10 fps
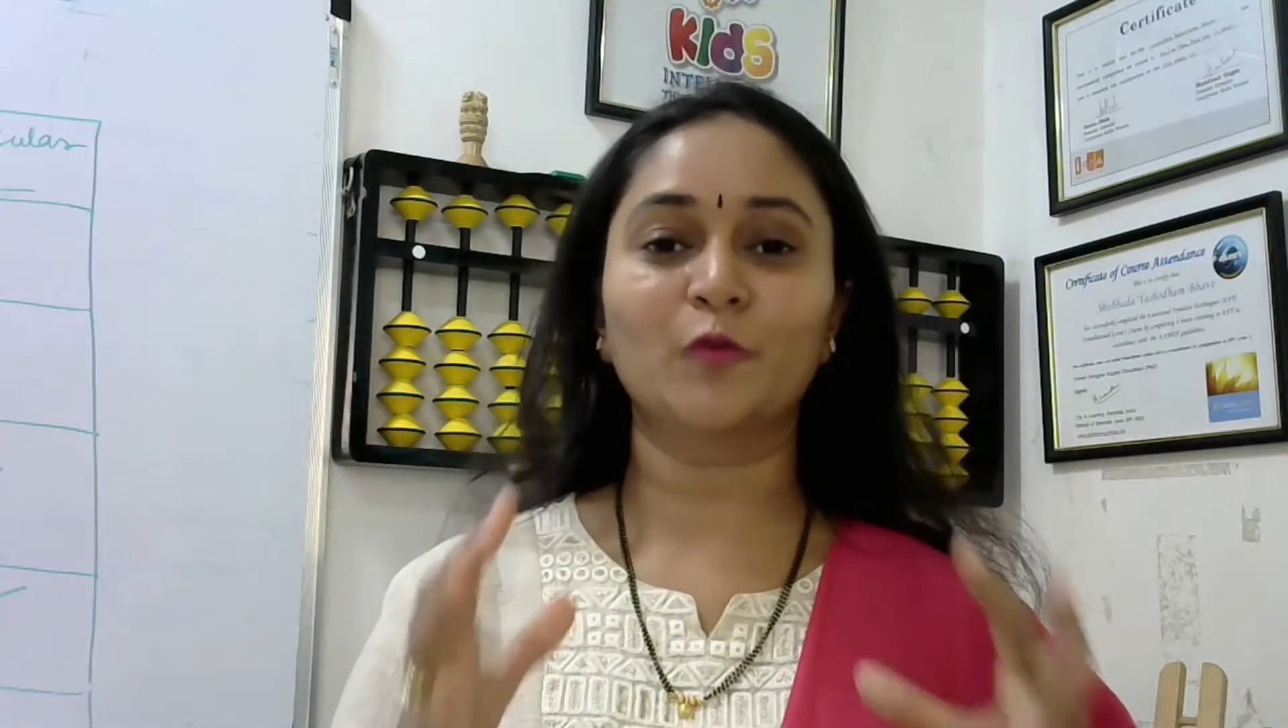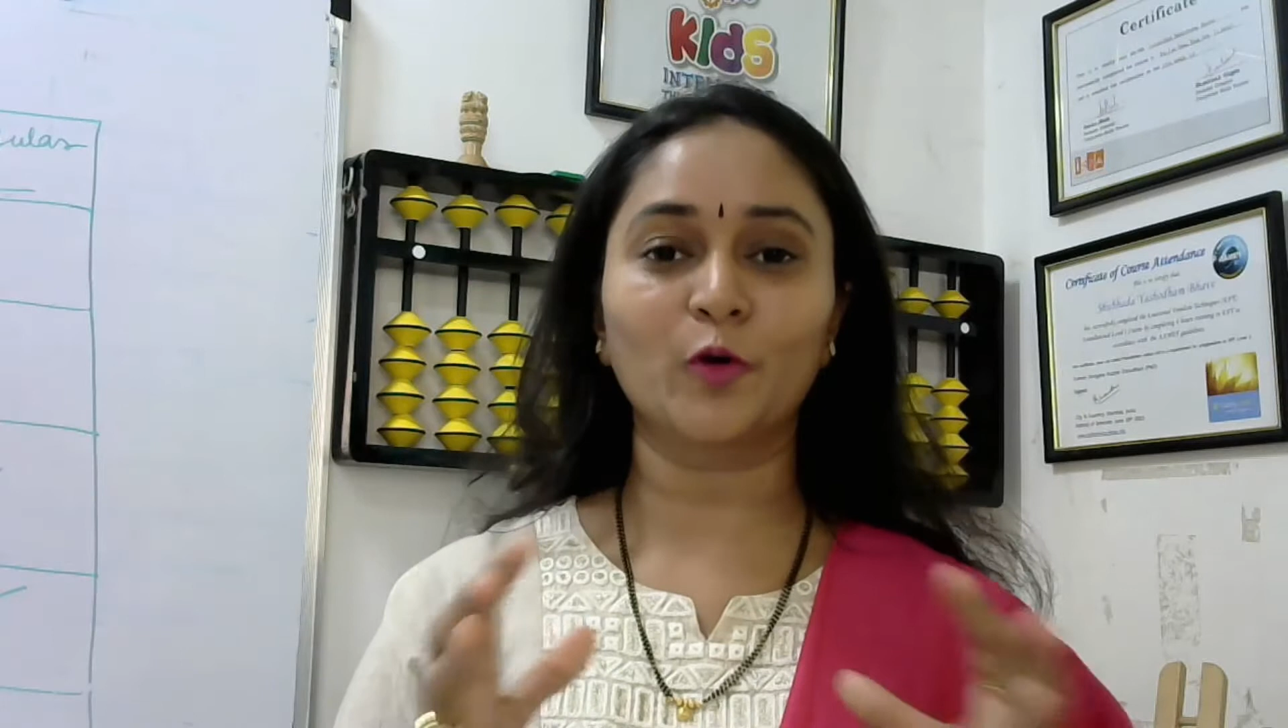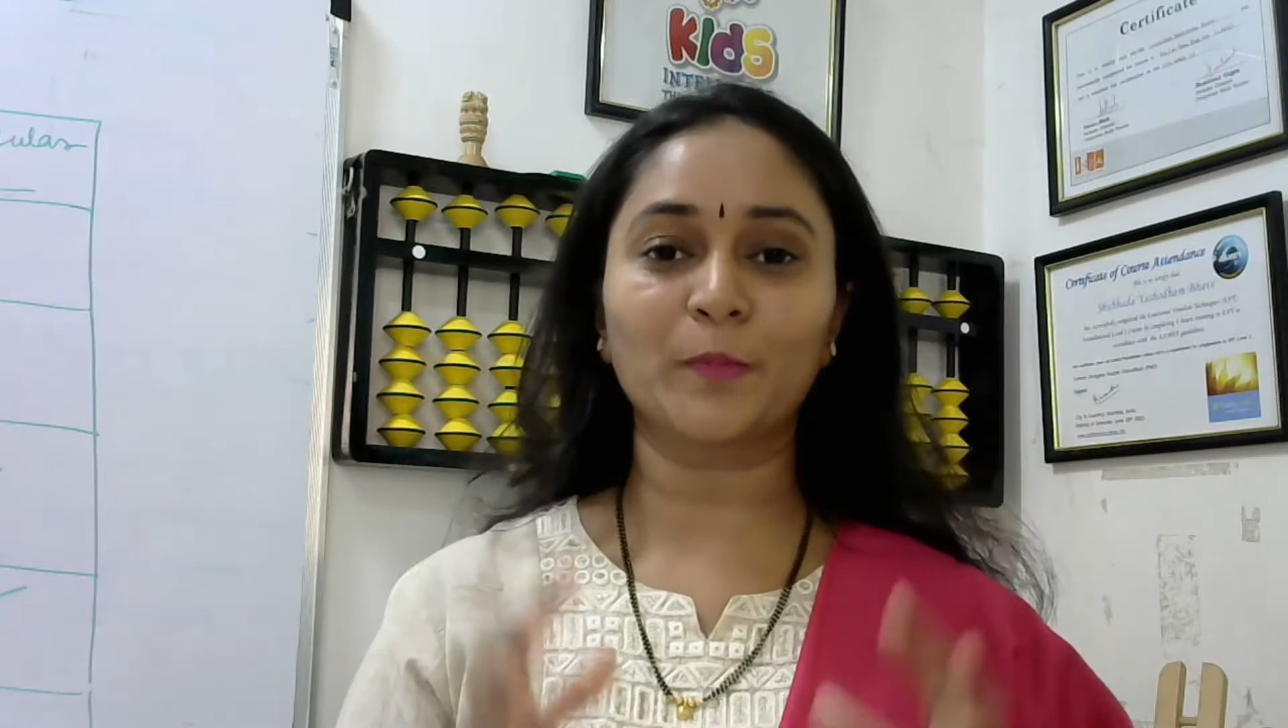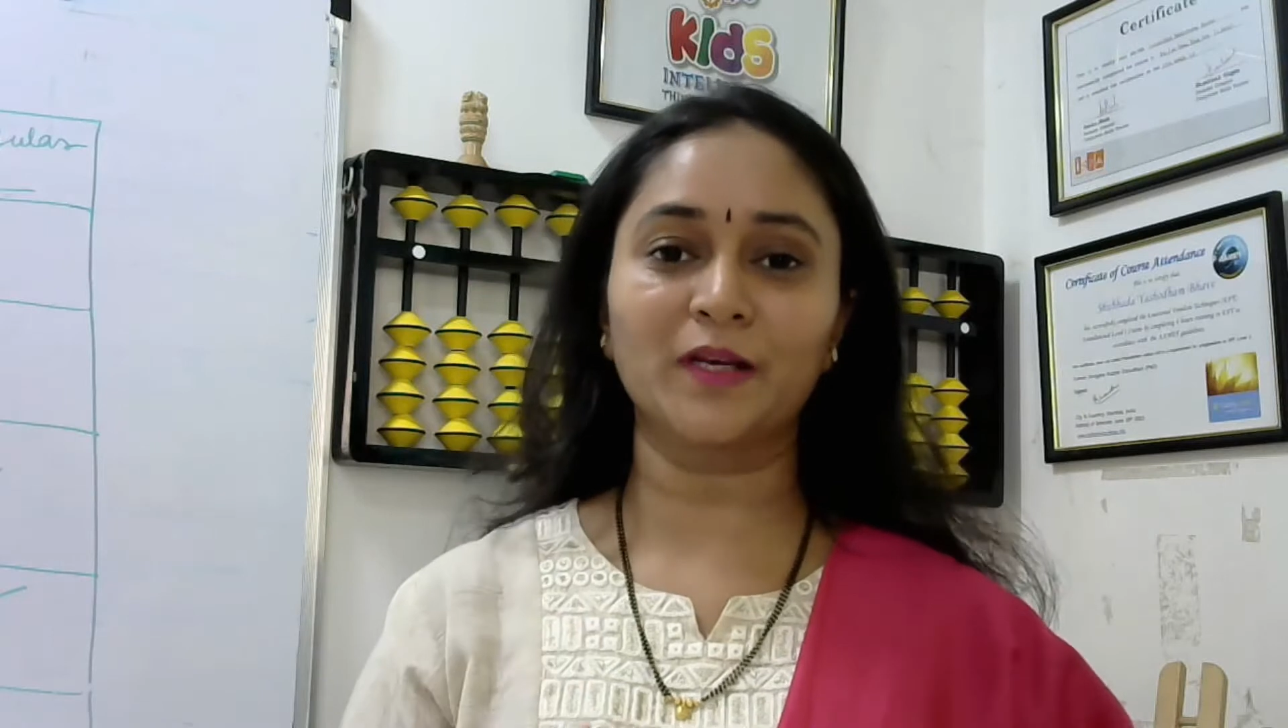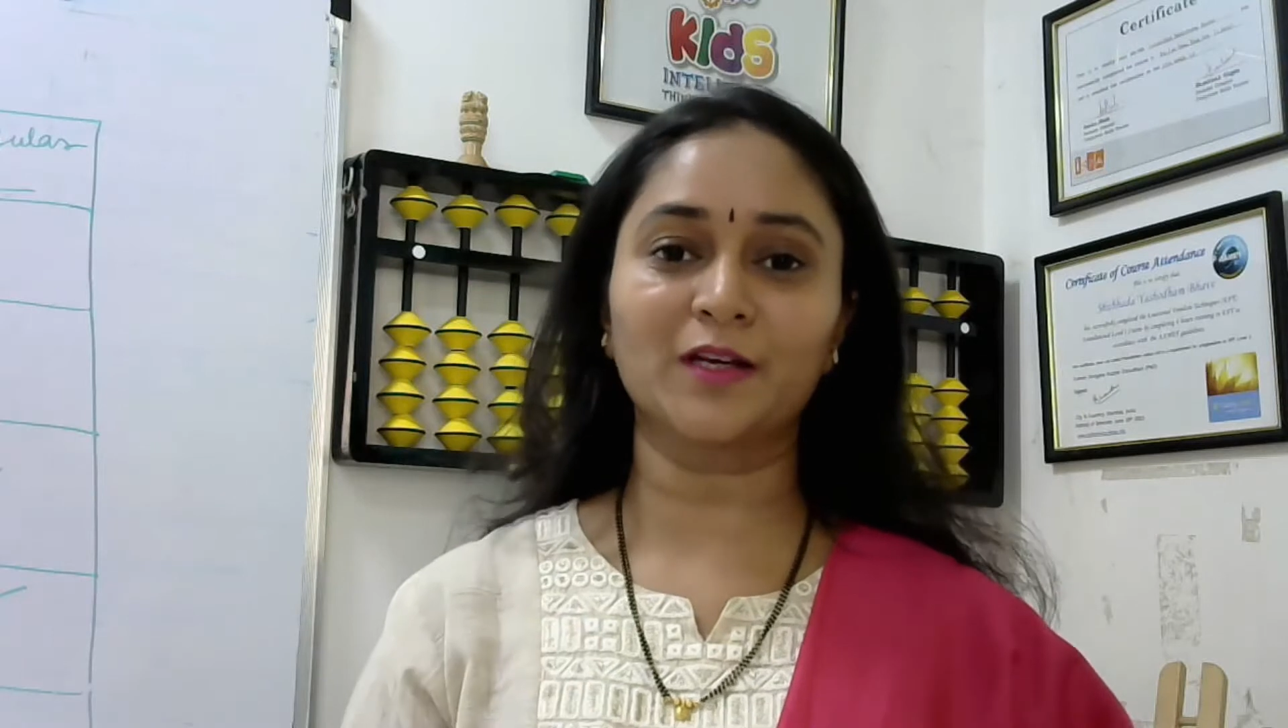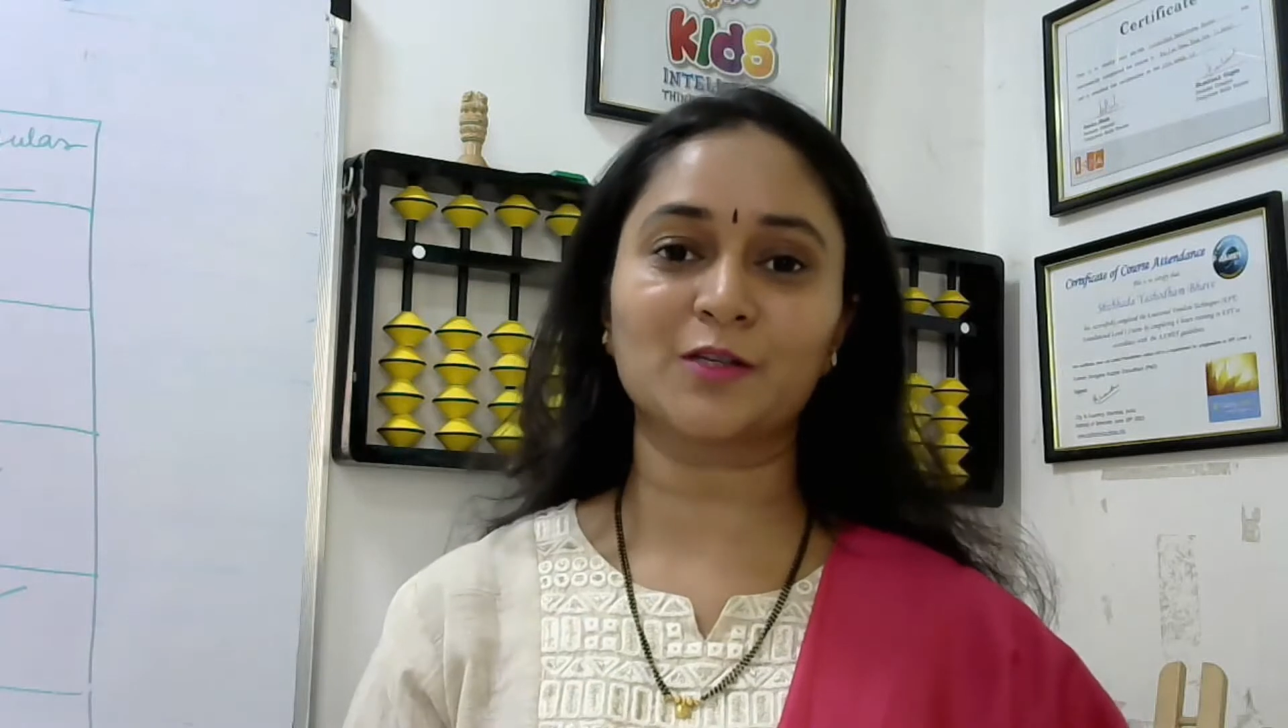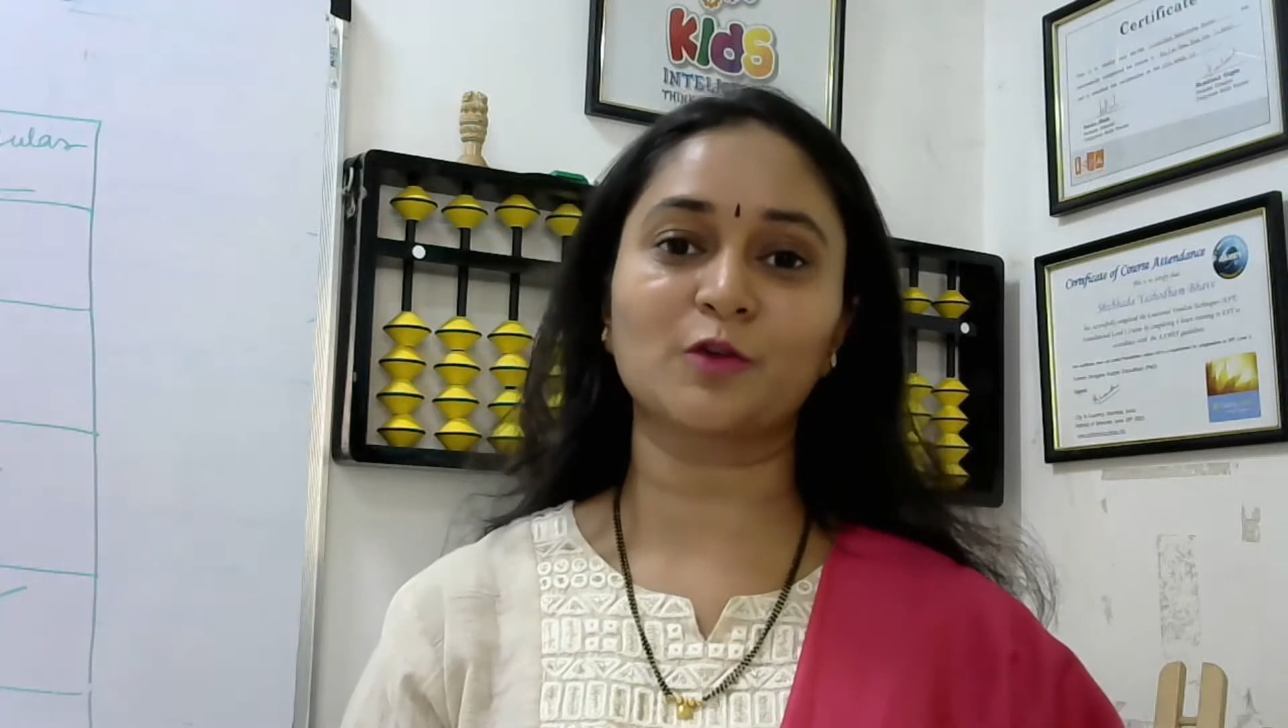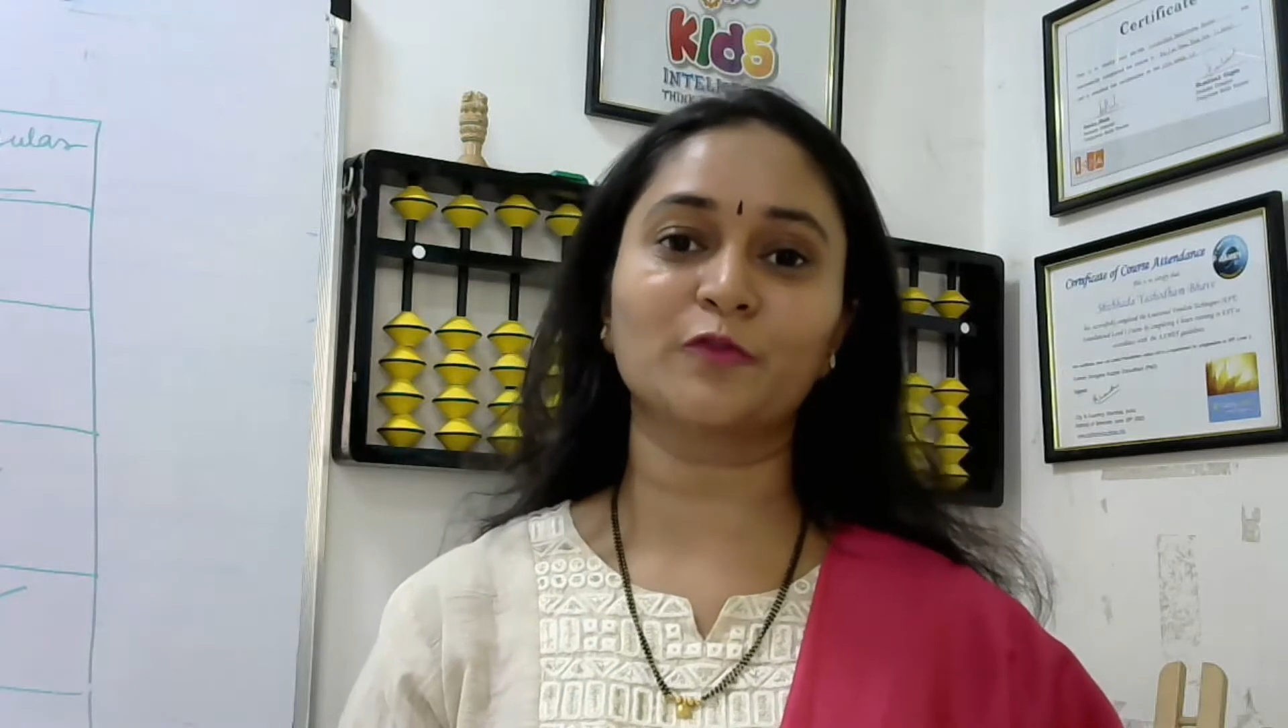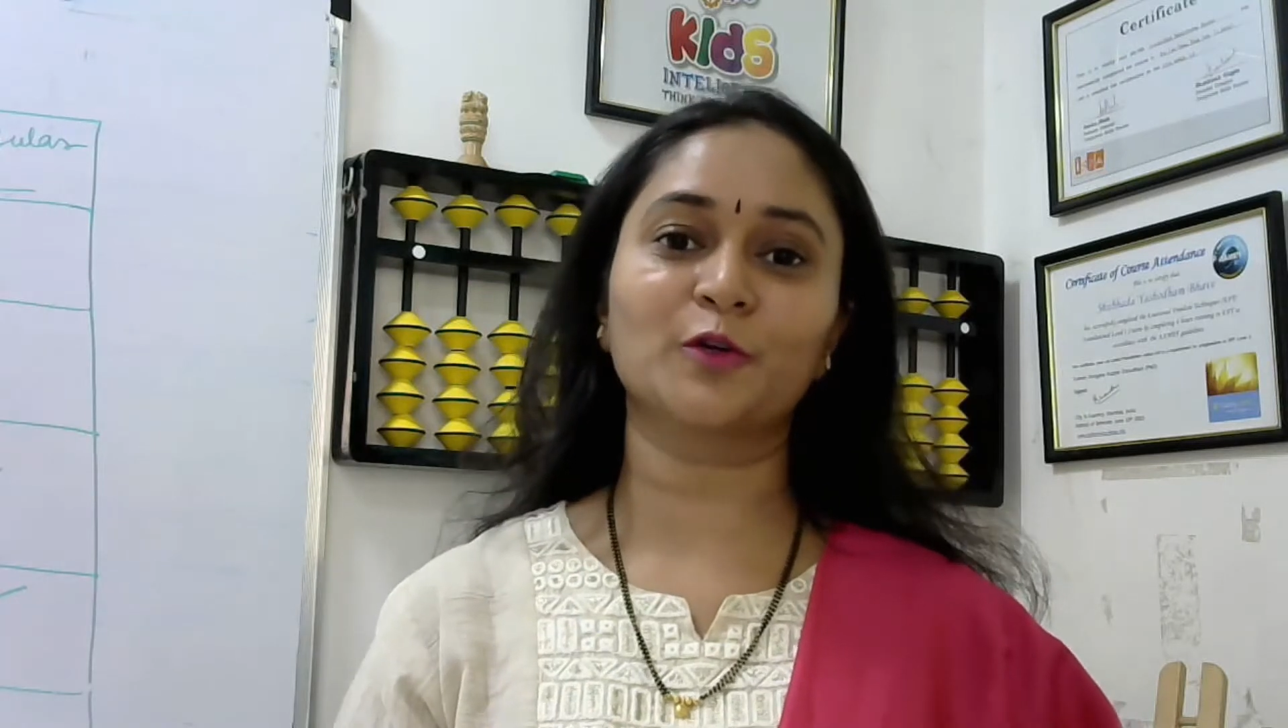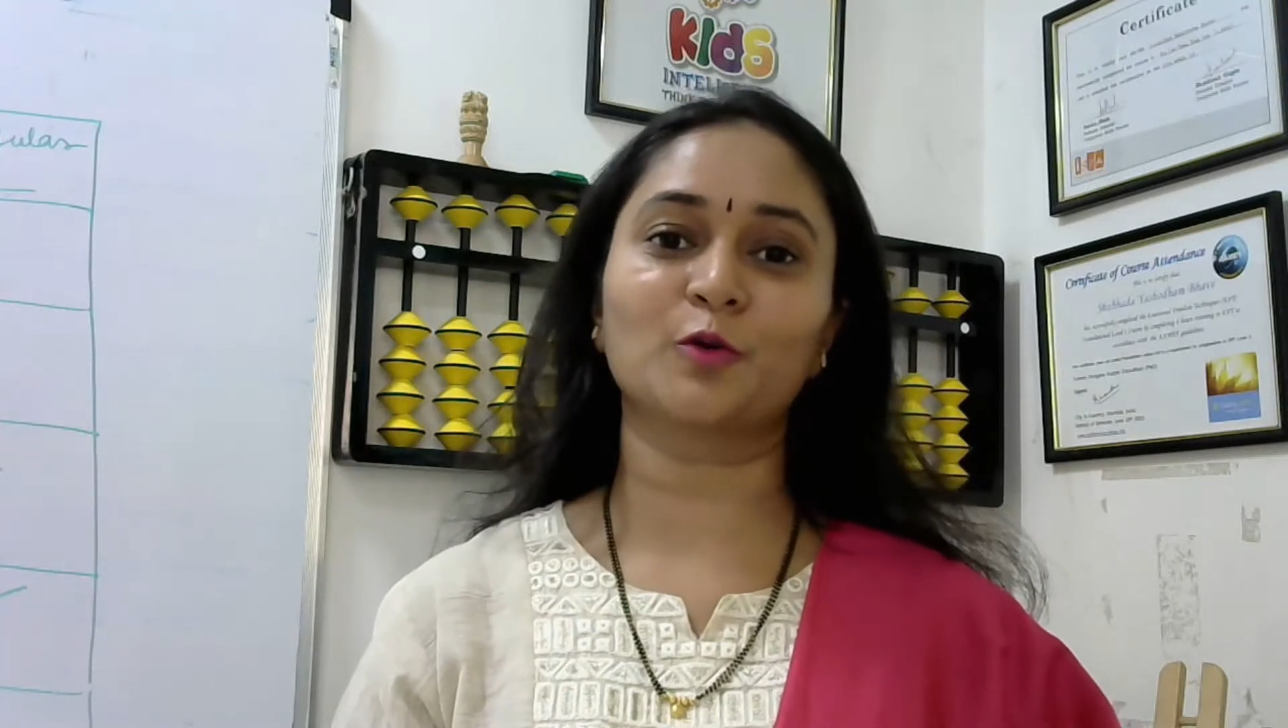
of your